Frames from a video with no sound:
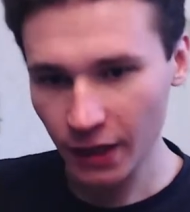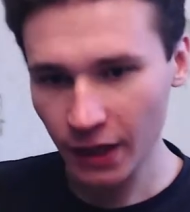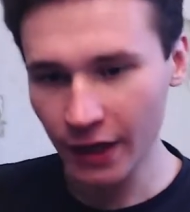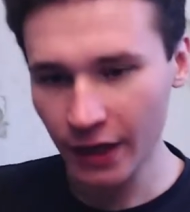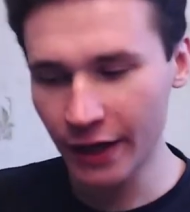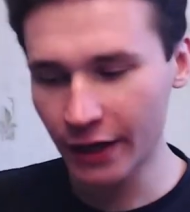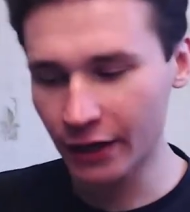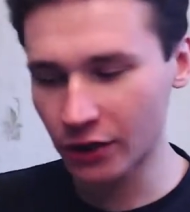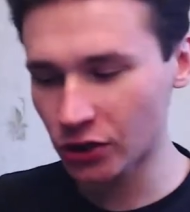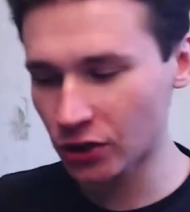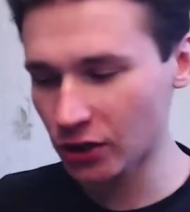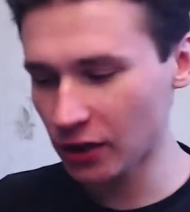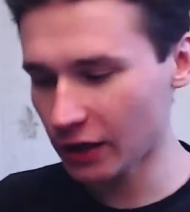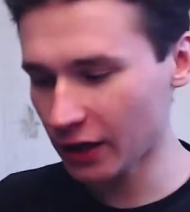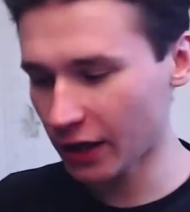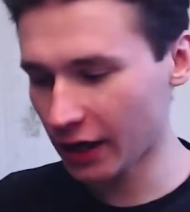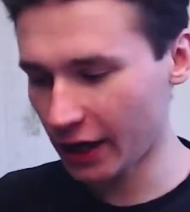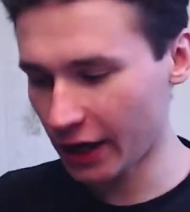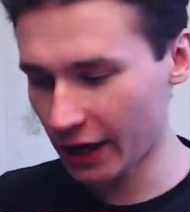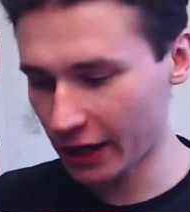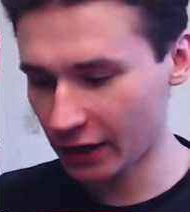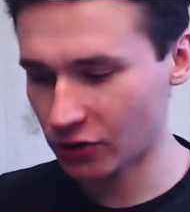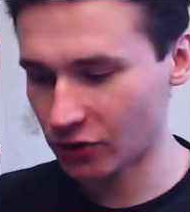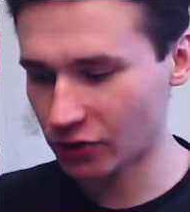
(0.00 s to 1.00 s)
Actually,
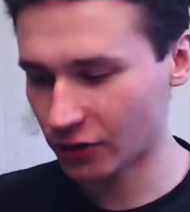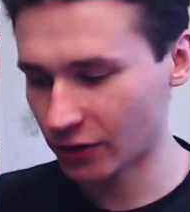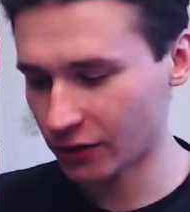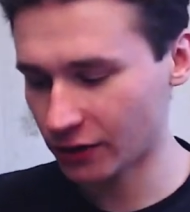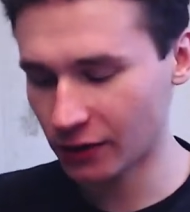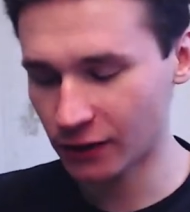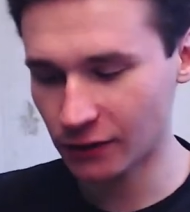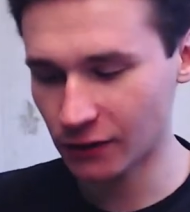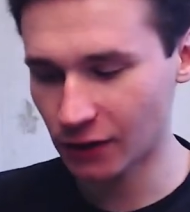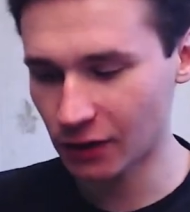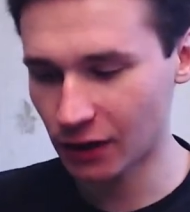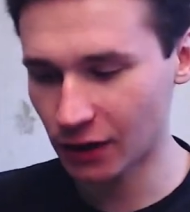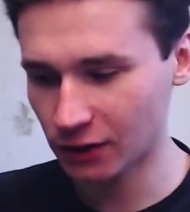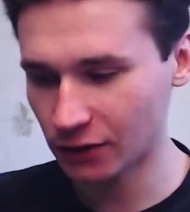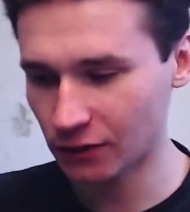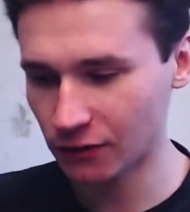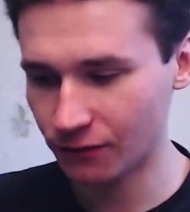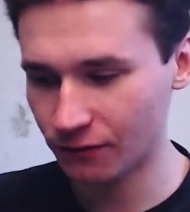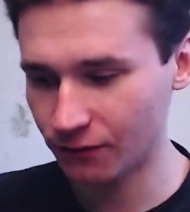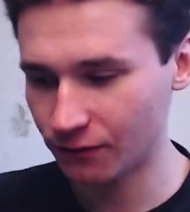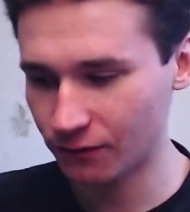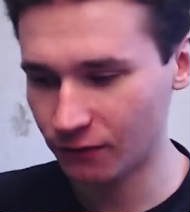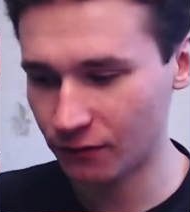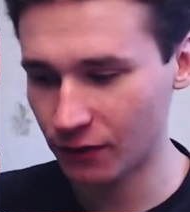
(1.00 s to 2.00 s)
I created a lot
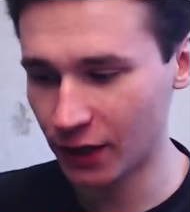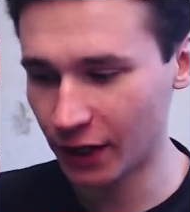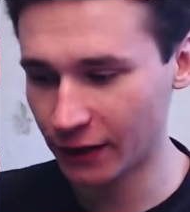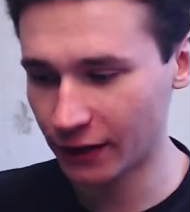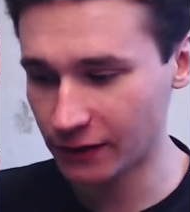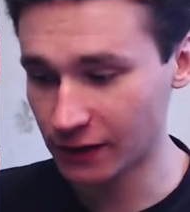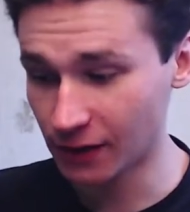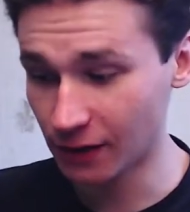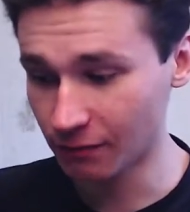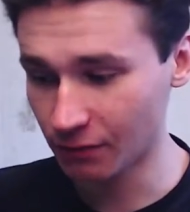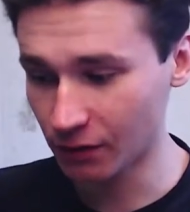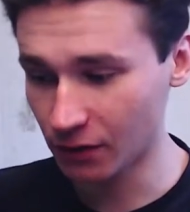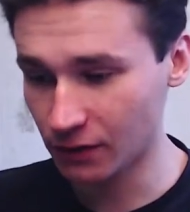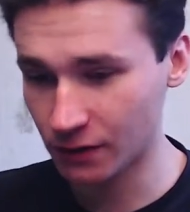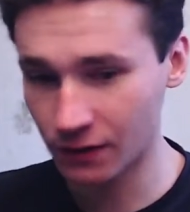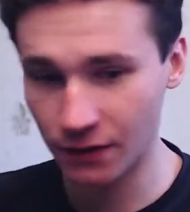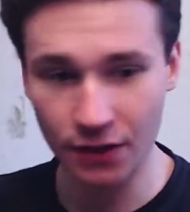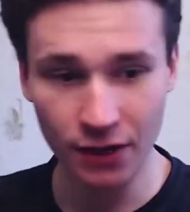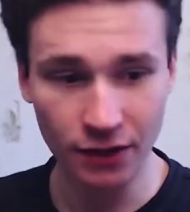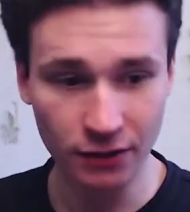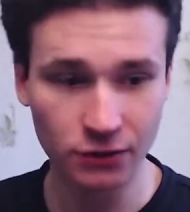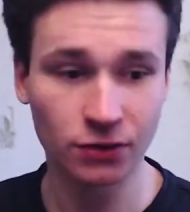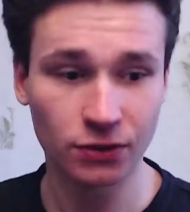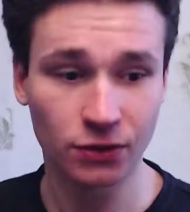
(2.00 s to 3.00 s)
of uh, examples
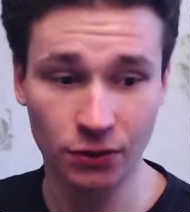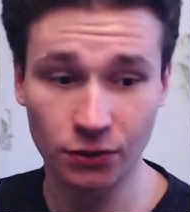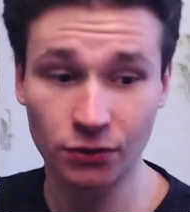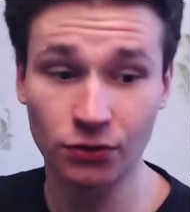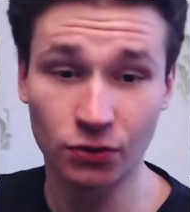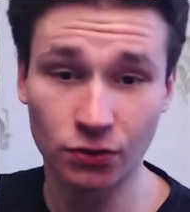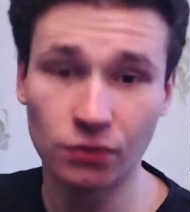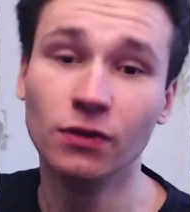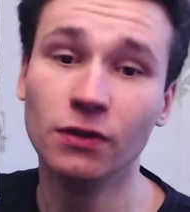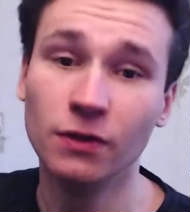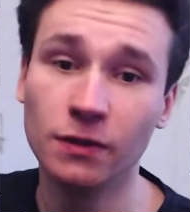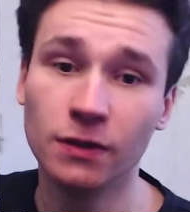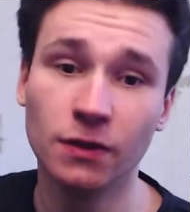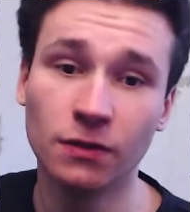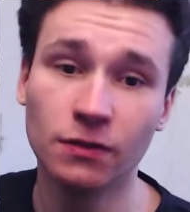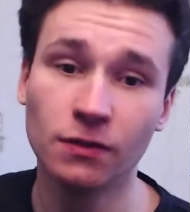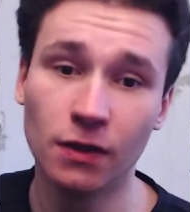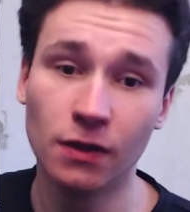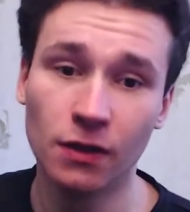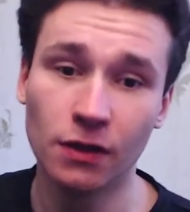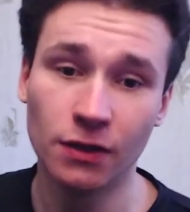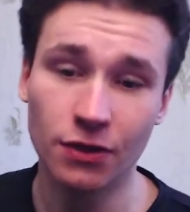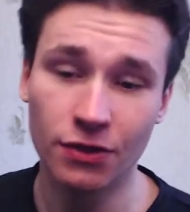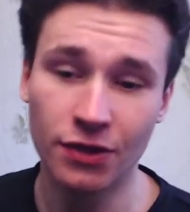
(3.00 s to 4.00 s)
that you need uh,